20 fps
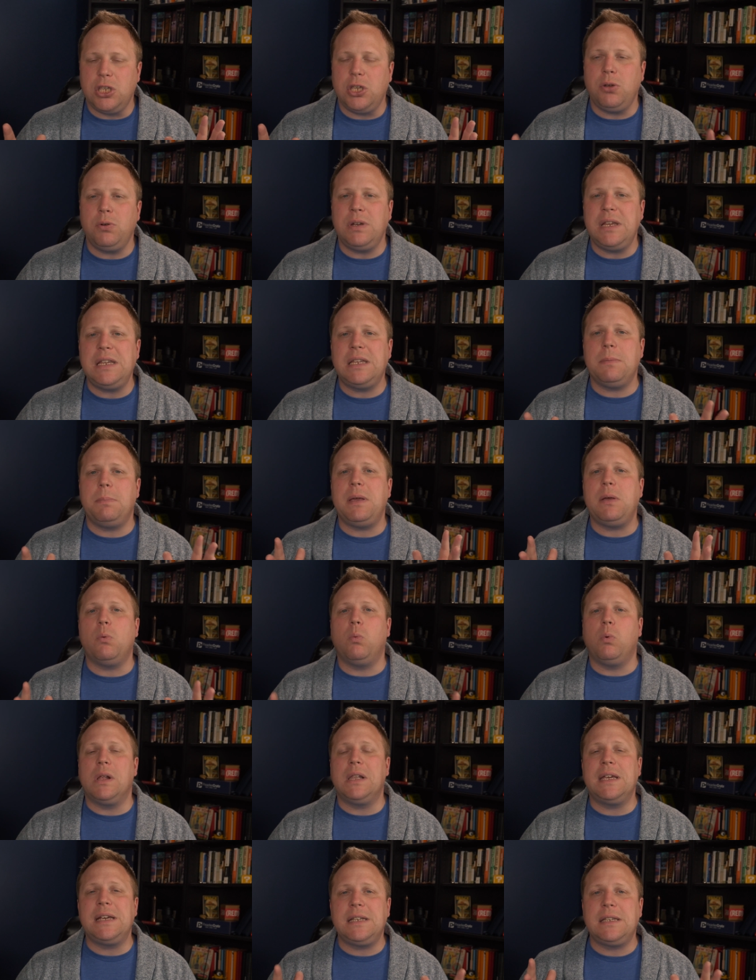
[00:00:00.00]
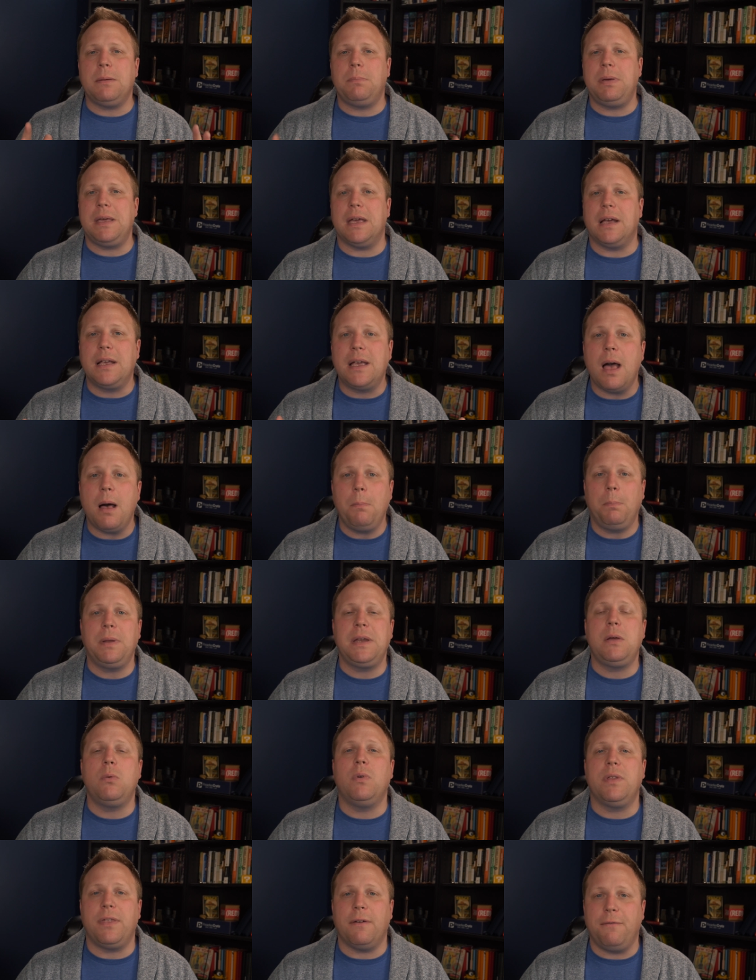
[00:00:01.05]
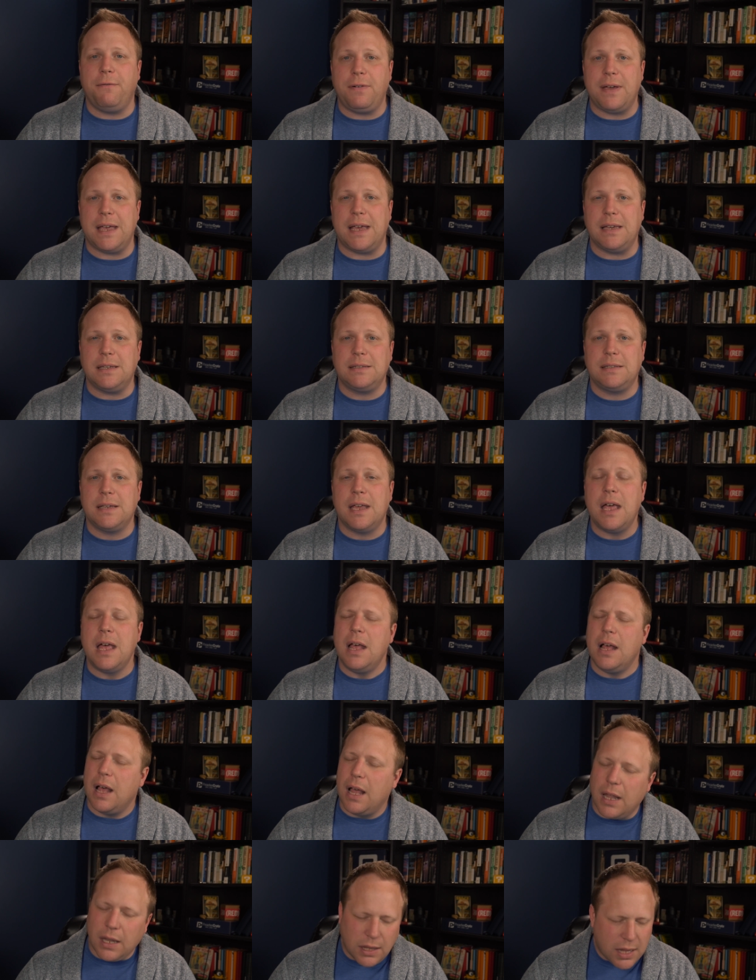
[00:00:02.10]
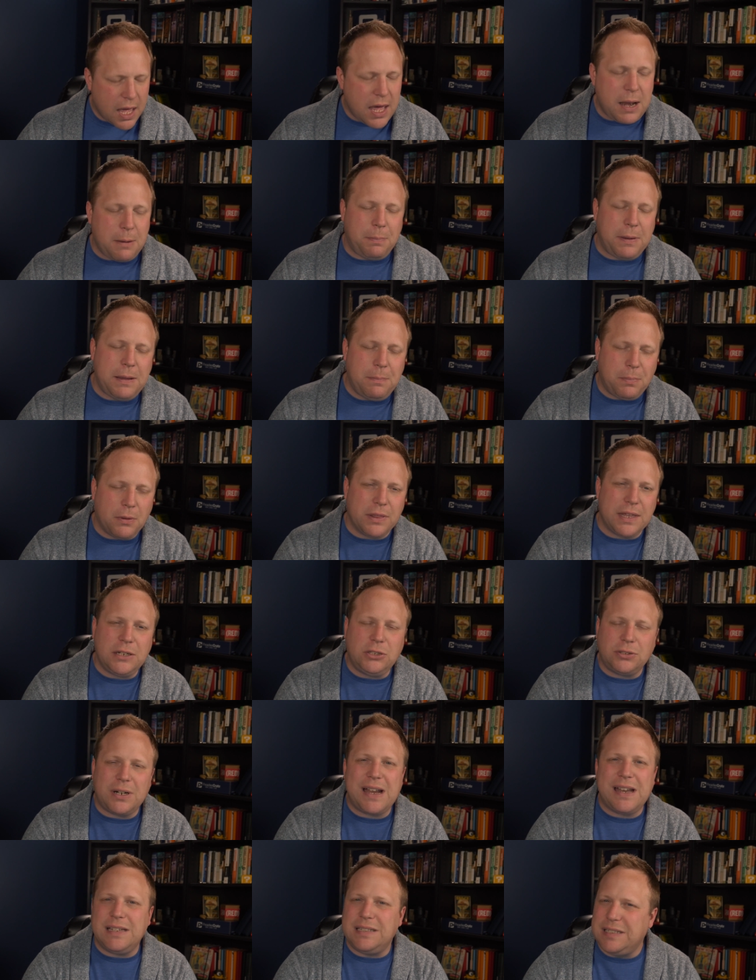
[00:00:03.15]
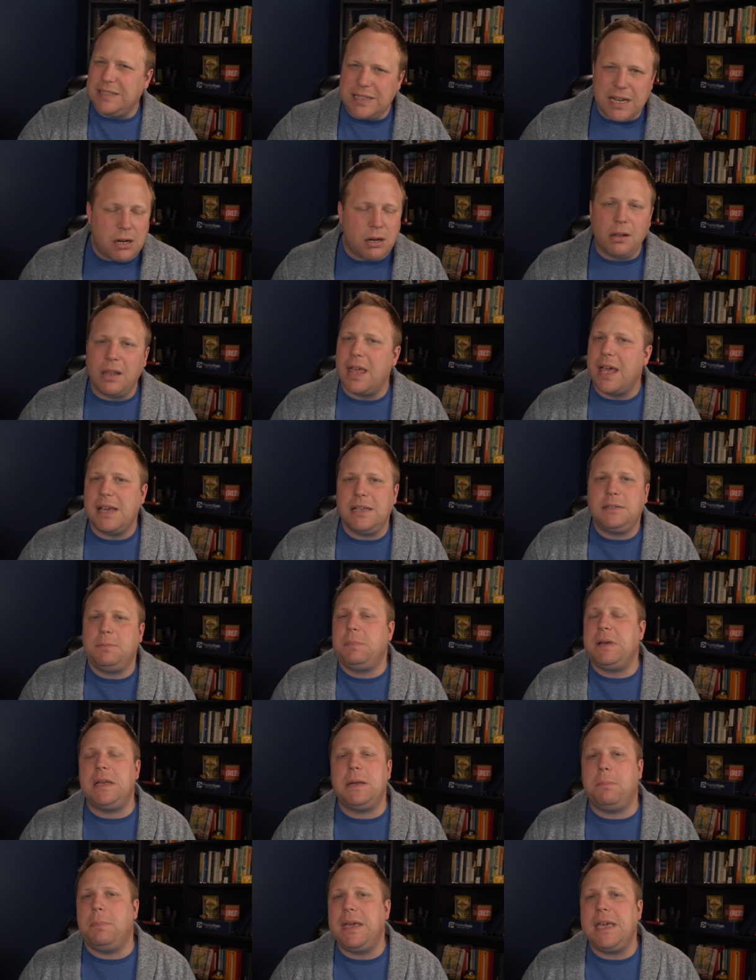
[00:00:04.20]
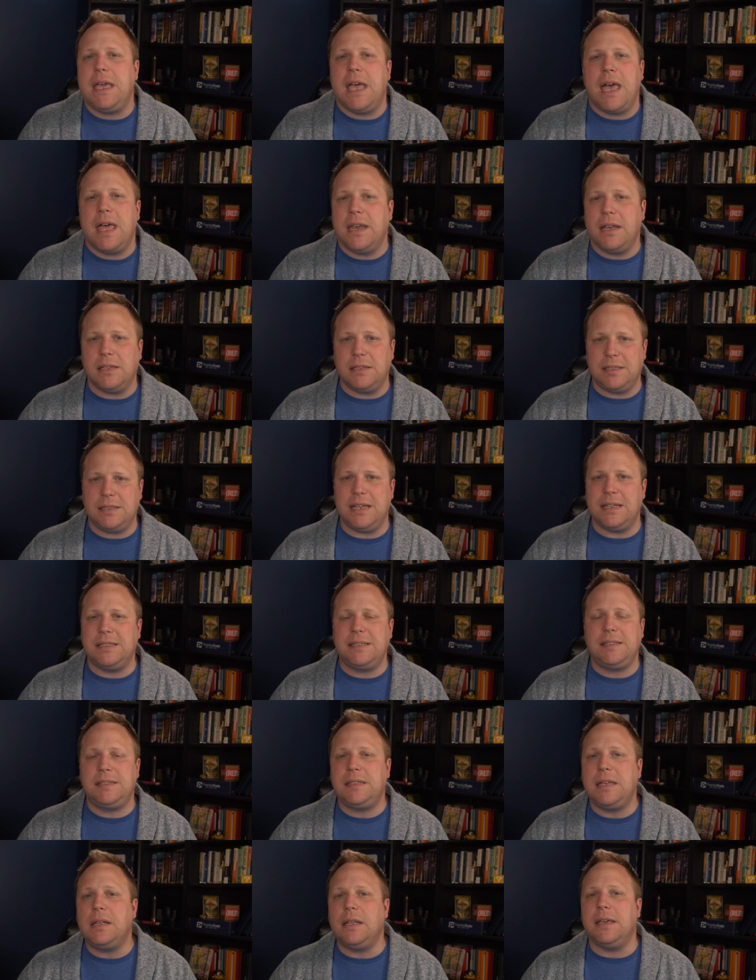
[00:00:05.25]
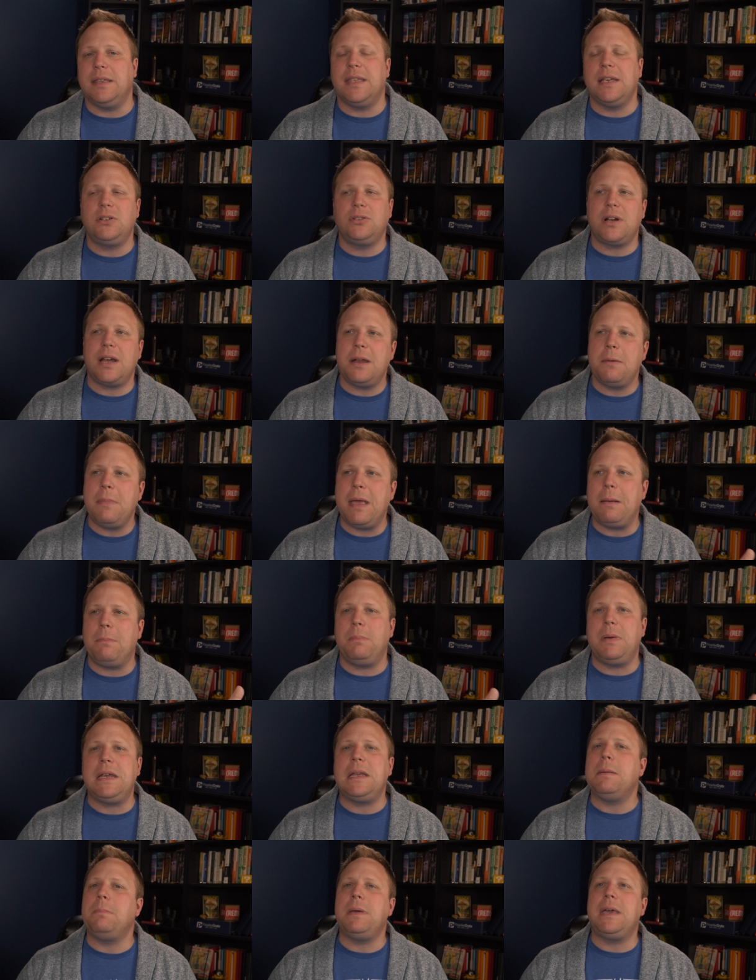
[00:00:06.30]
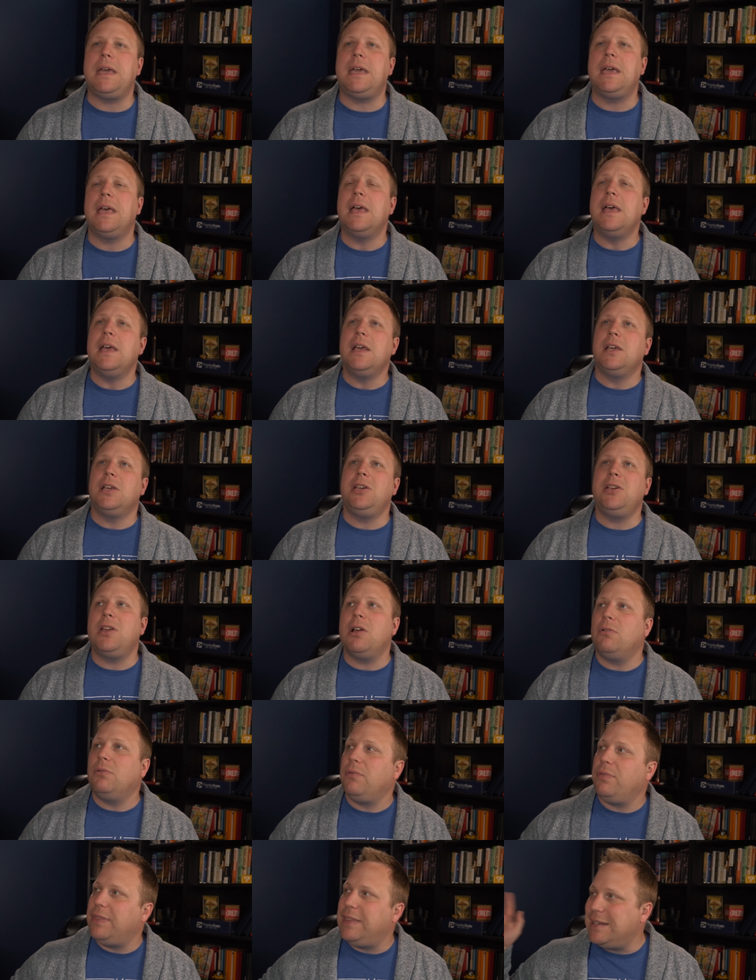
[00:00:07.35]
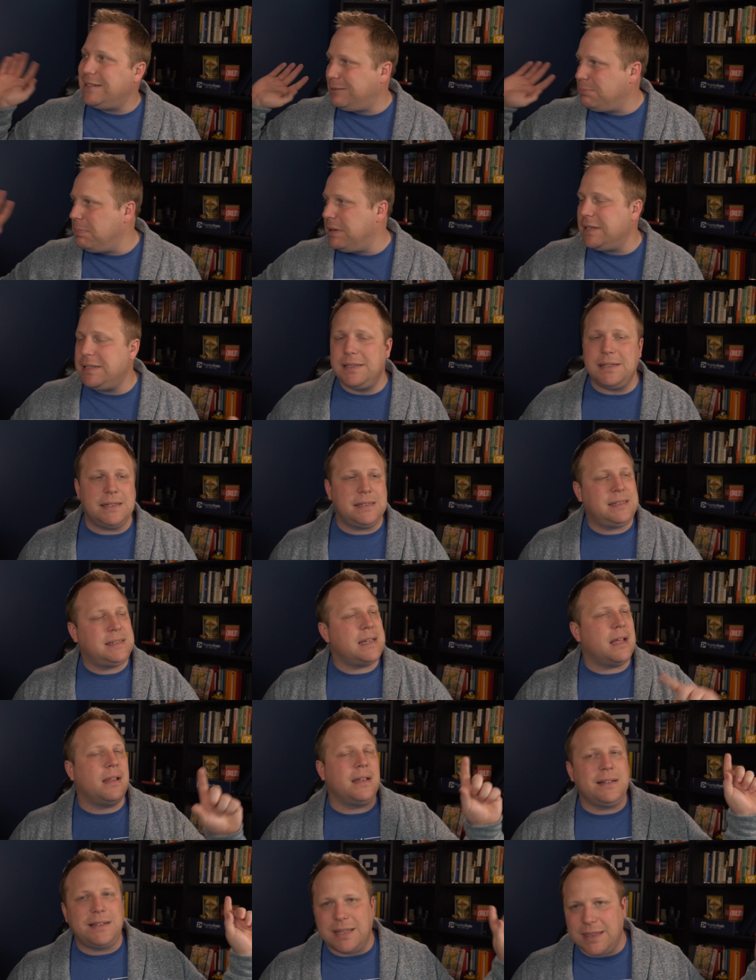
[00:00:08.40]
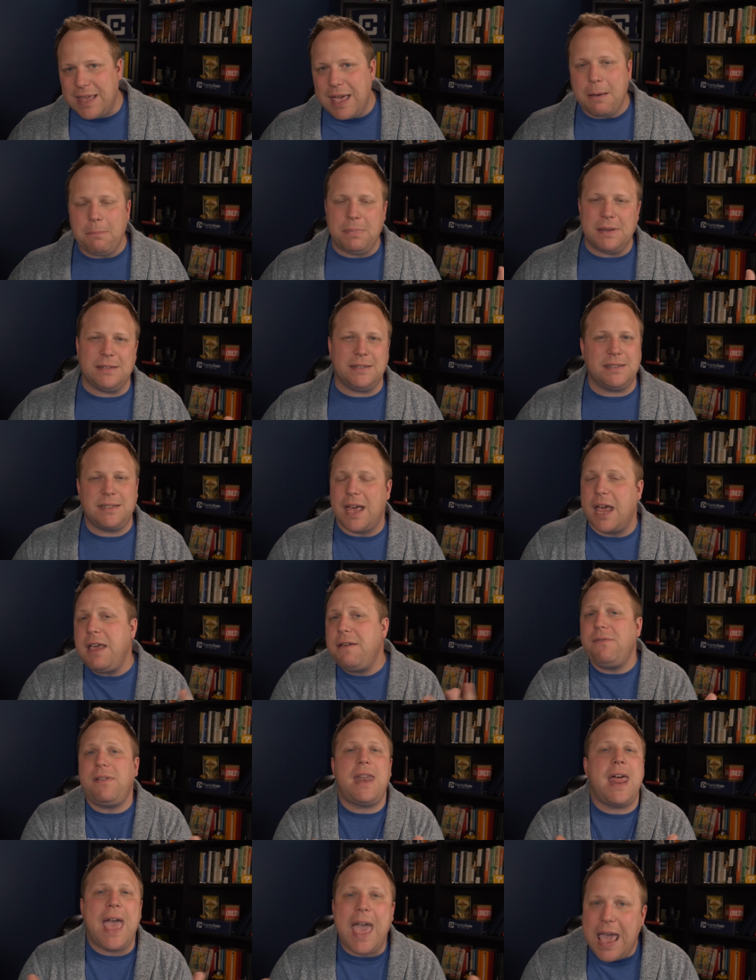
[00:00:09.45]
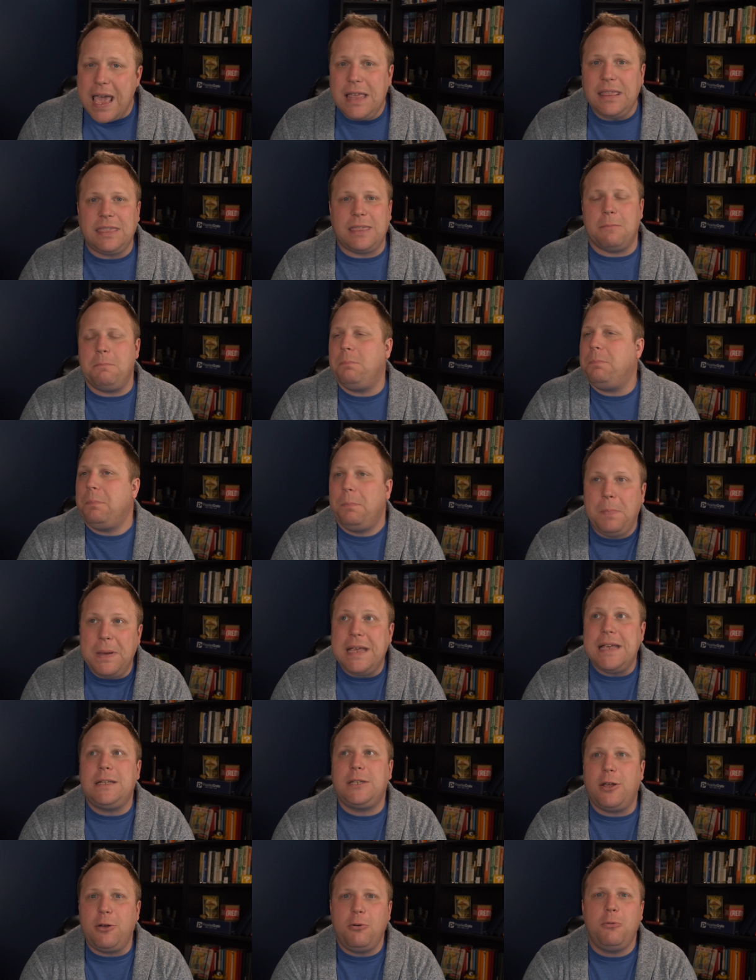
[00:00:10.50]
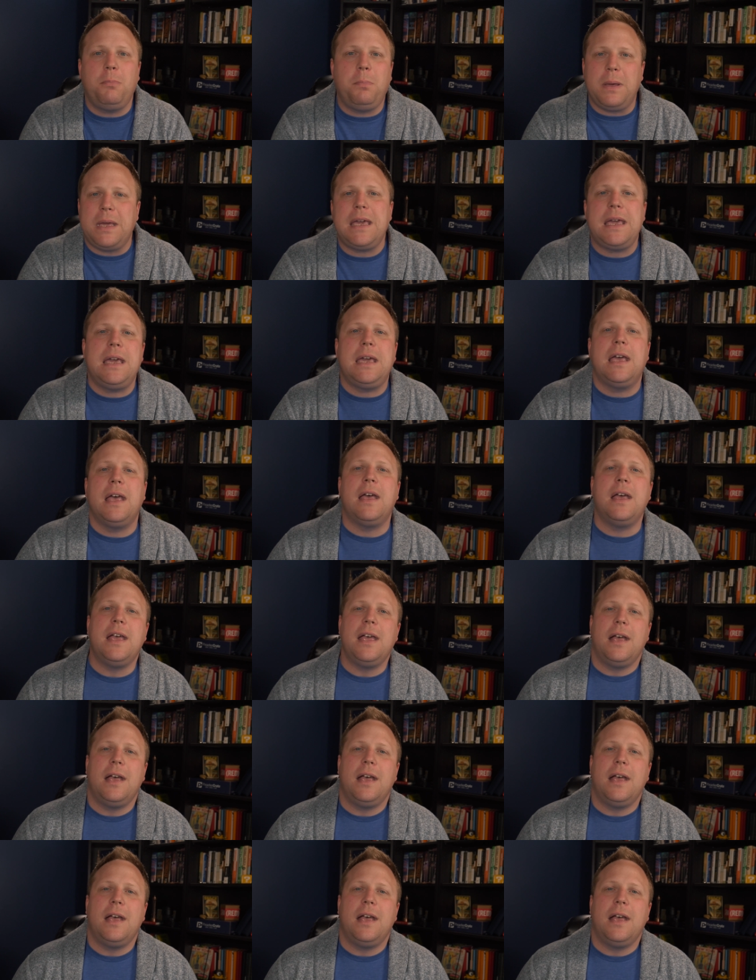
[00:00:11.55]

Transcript: you need to be willing to be a company with a face. A lot of people, they try to sterilize B2B, and it's silly. They try to make B2B, this business selling to that business. I even hate the B2B